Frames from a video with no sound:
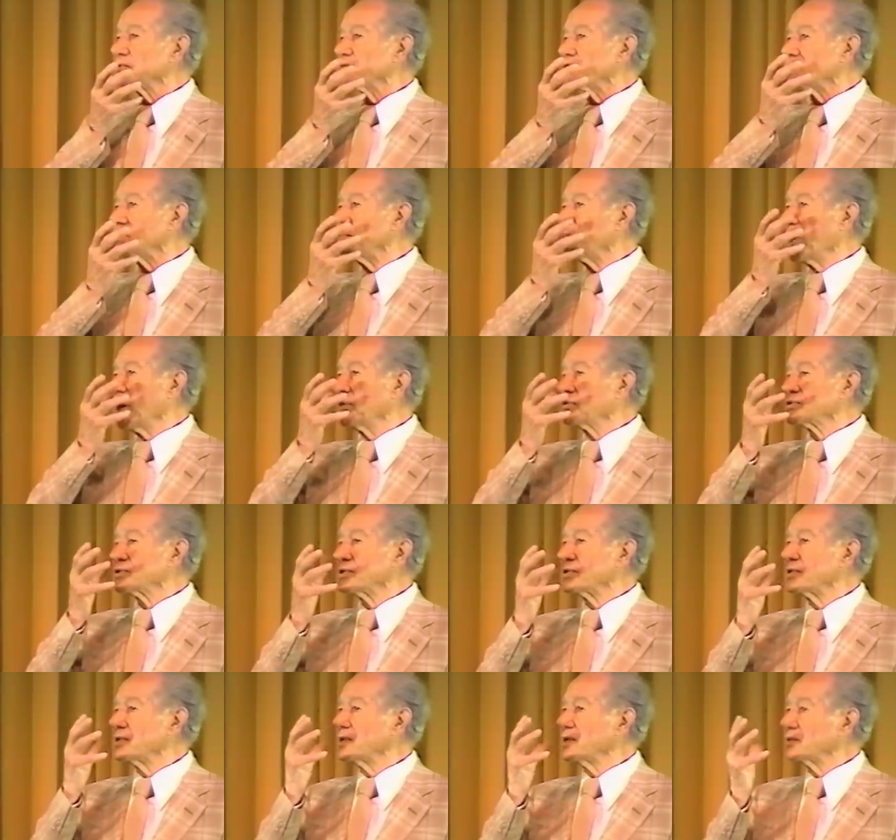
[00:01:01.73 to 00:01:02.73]
to the mouth
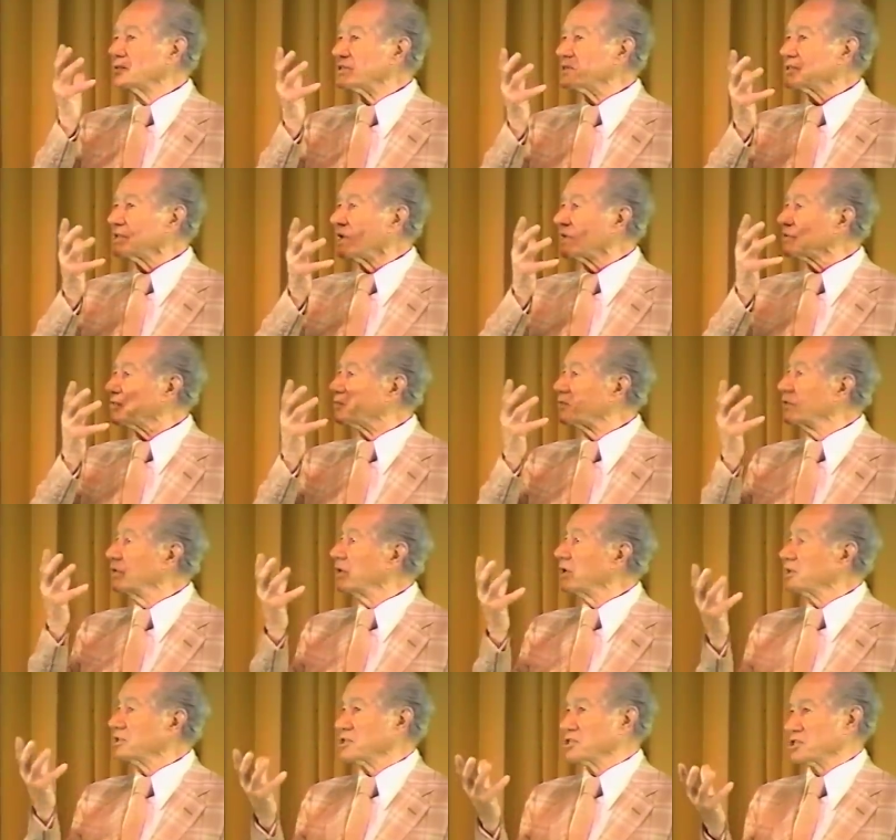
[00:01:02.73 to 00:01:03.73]
and there starts
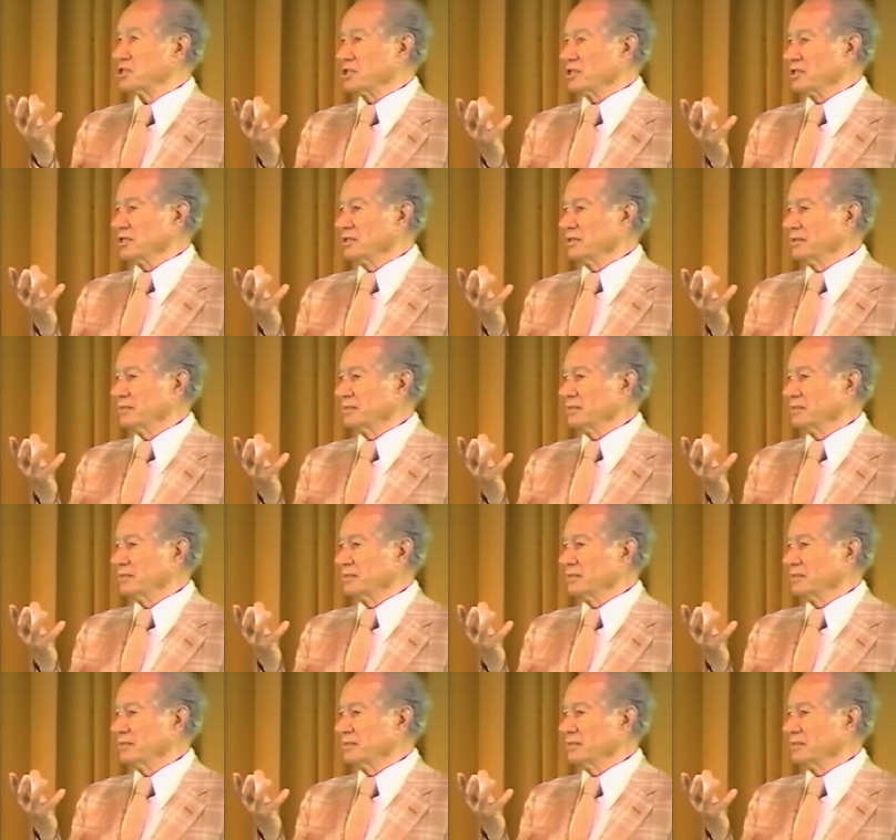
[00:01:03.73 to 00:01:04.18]
flourishing.